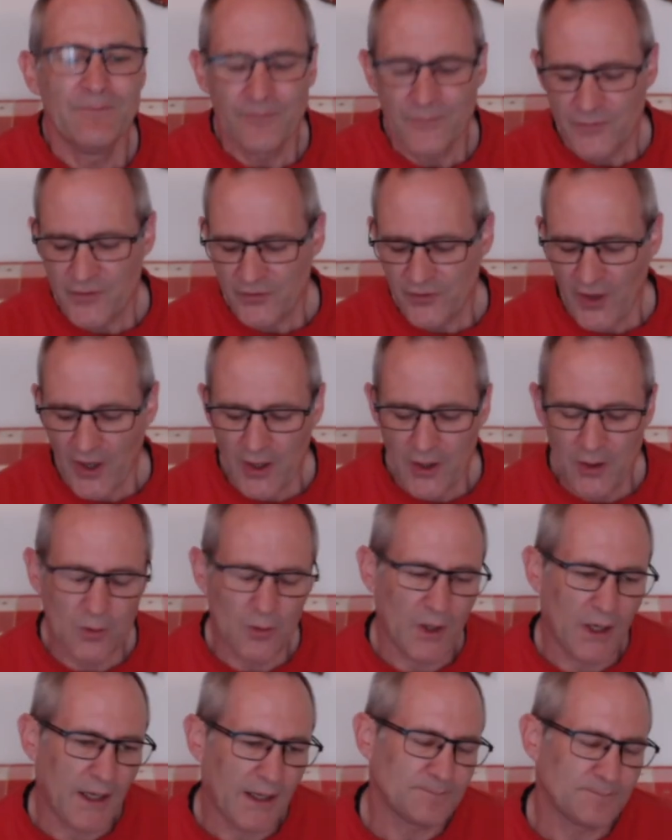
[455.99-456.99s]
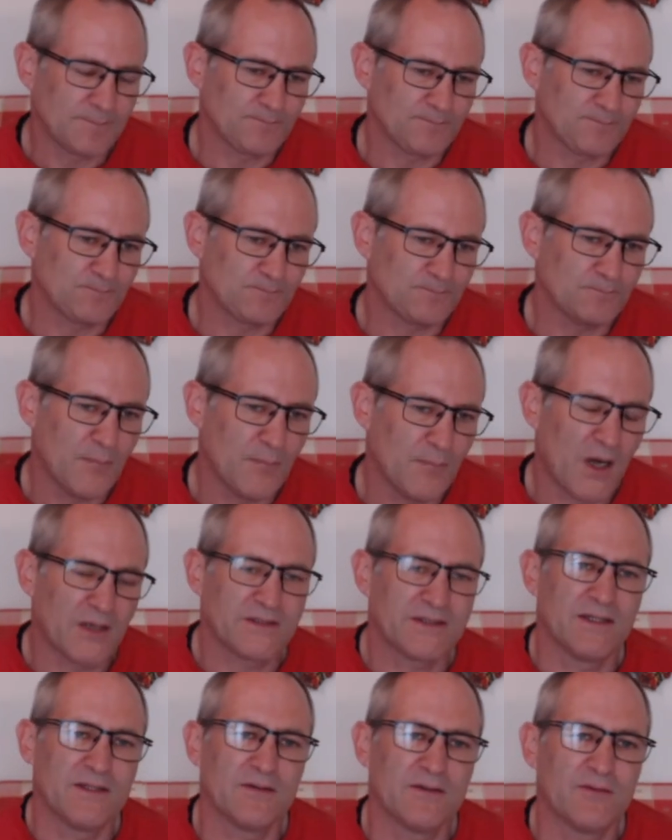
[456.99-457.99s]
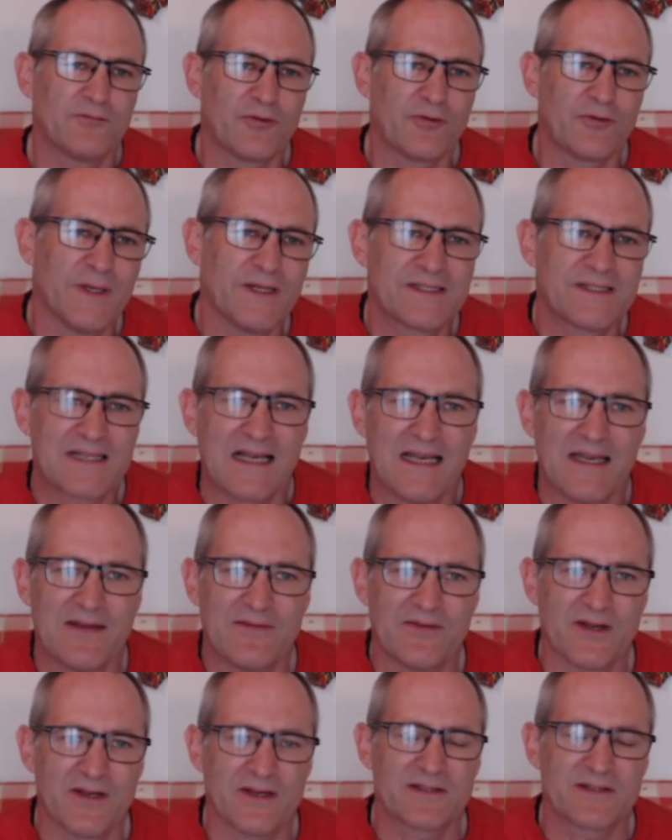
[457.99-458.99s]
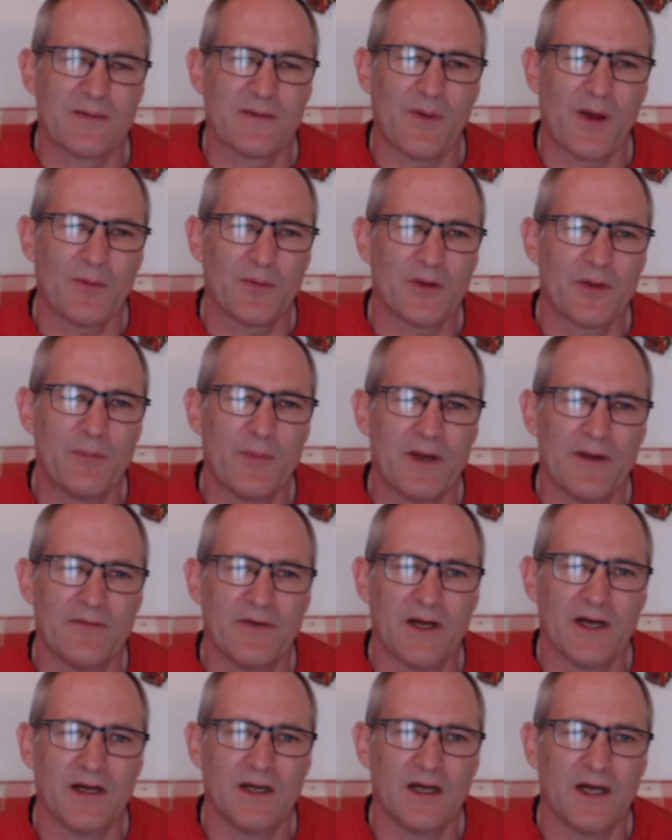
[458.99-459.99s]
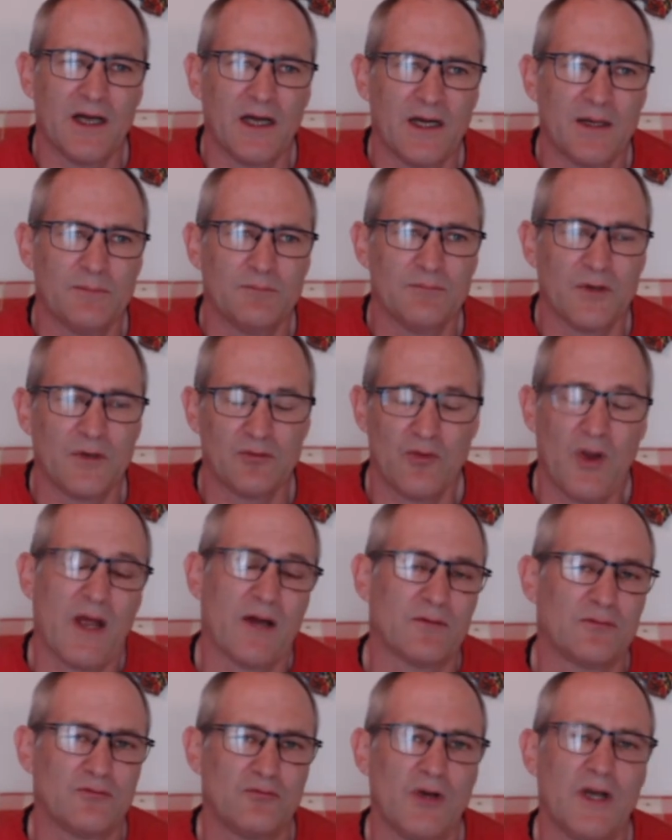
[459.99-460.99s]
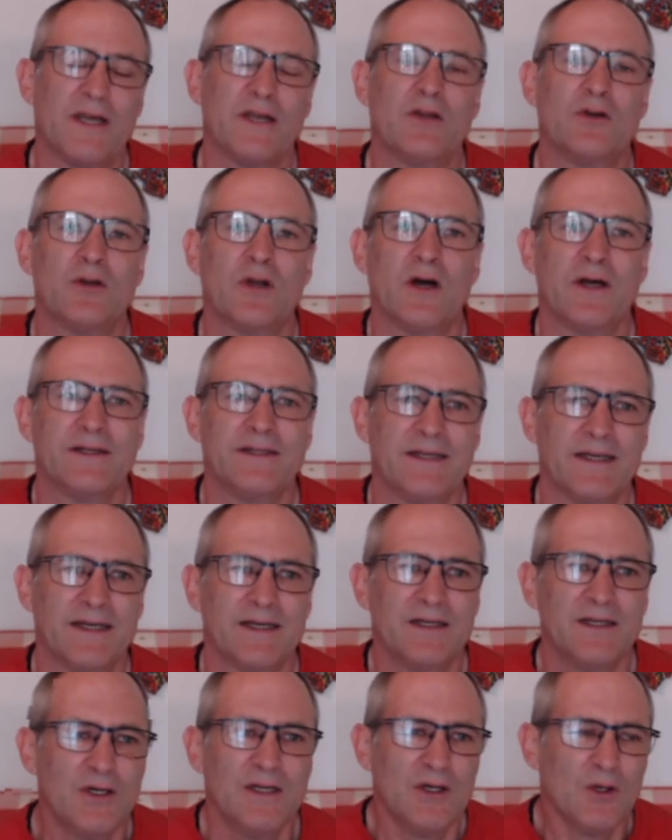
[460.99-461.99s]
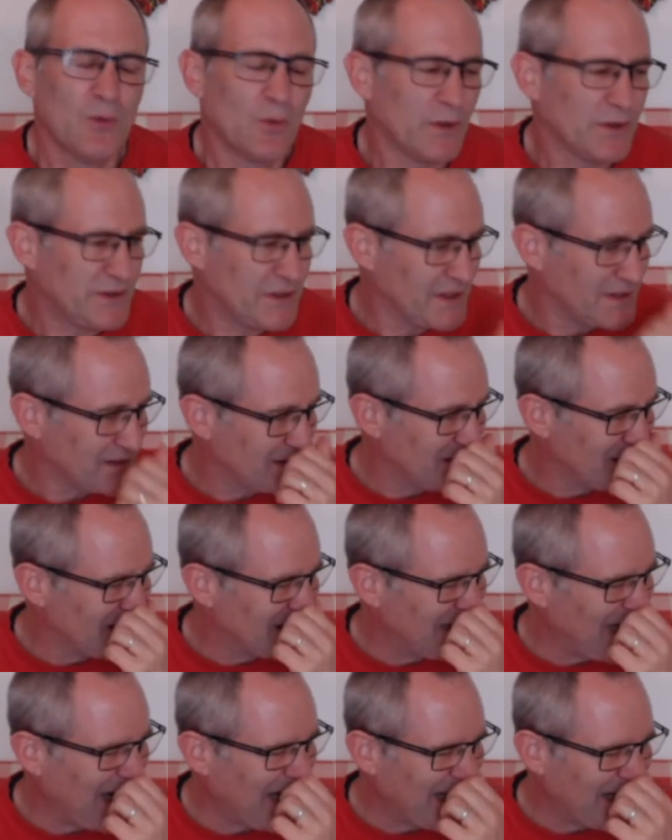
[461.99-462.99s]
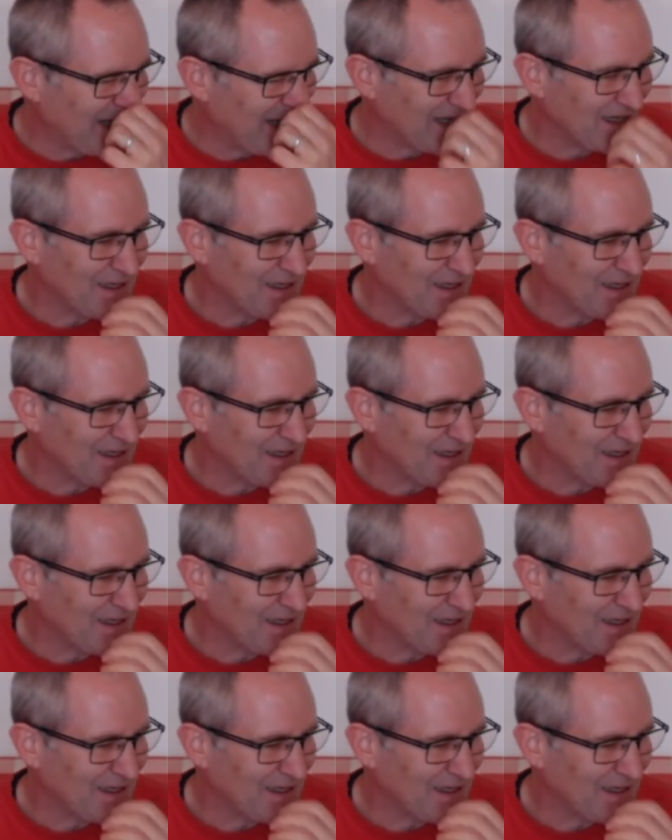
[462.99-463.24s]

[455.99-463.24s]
So Martin from East Clevedon has come up with a bit of a really good idea, which is to take